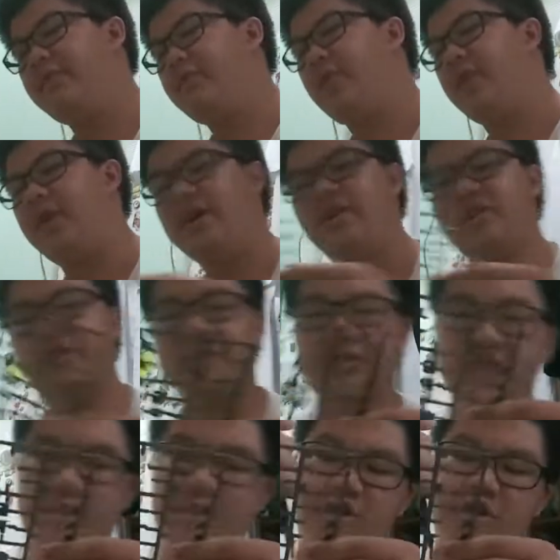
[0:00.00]
are actually
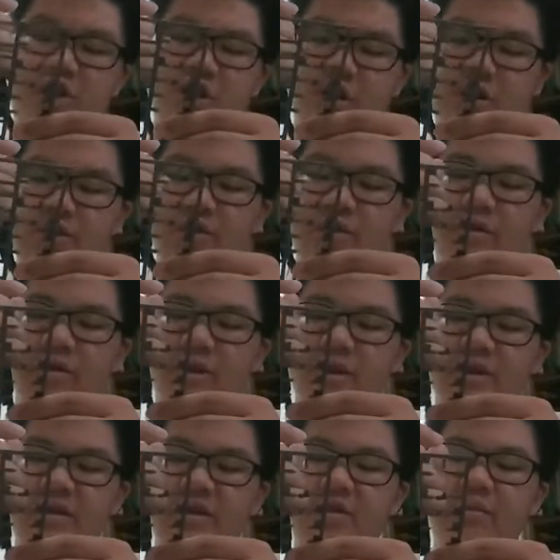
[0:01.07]
considered children or
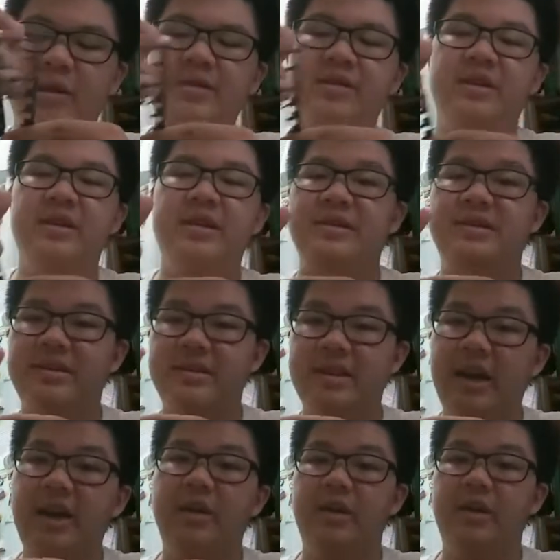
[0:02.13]
considered mentally
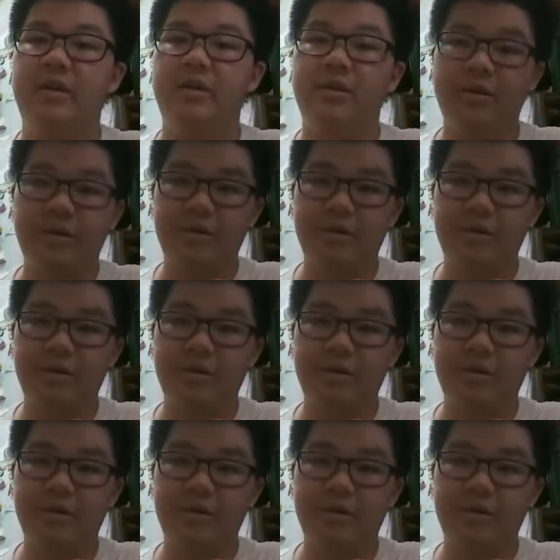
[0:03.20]
insane here.